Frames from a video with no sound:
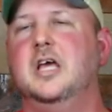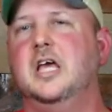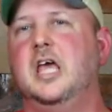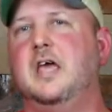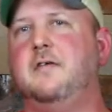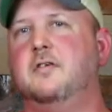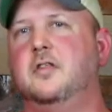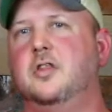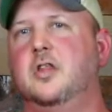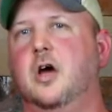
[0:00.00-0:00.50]

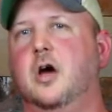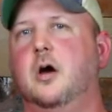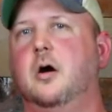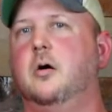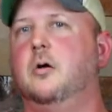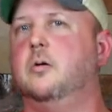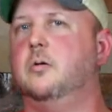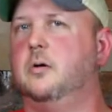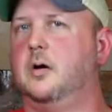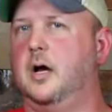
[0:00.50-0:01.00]
Even
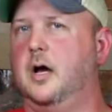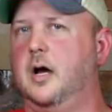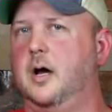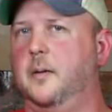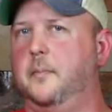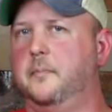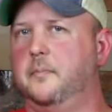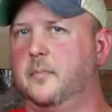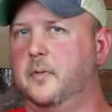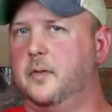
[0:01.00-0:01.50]

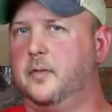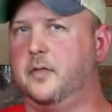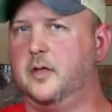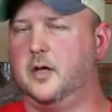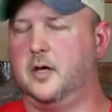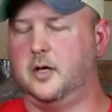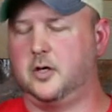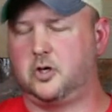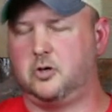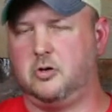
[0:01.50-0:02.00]
though
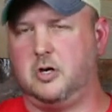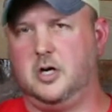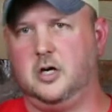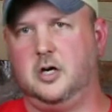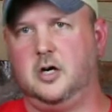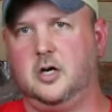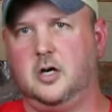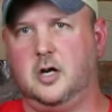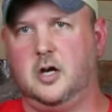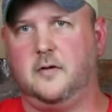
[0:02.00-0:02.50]
the
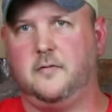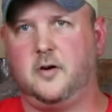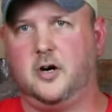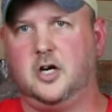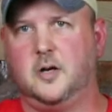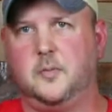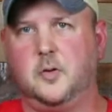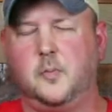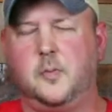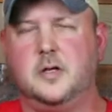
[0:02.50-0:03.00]
creator of
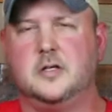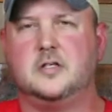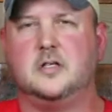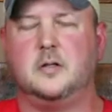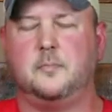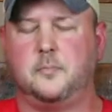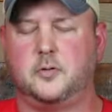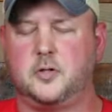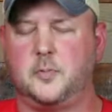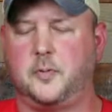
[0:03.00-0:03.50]

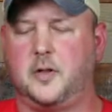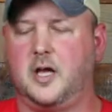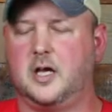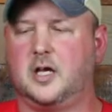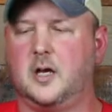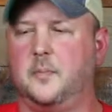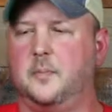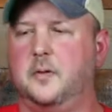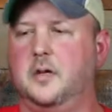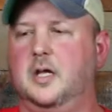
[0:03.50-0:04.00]
RWP Supply
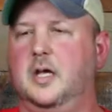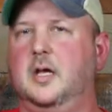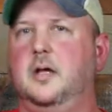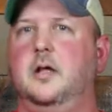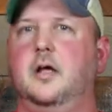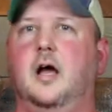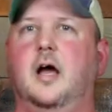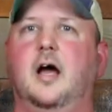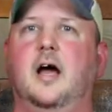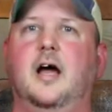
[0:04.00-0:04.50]

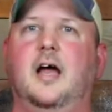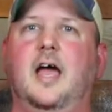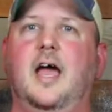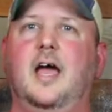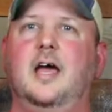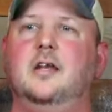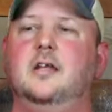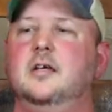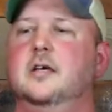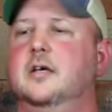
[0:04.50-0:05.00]
Company,
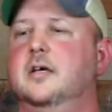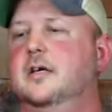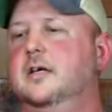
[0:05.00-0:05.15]
Ed,